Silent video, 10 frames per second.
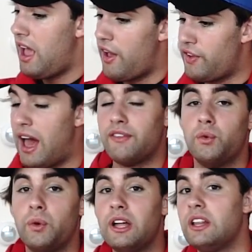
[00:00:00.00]
If you have a
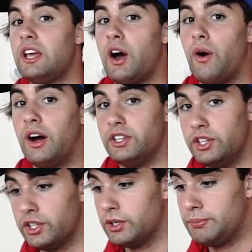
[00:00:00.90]
Wheelio on
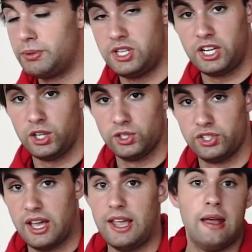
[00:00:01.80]
your particular
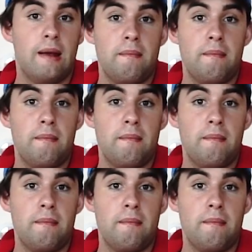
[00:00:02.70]
site,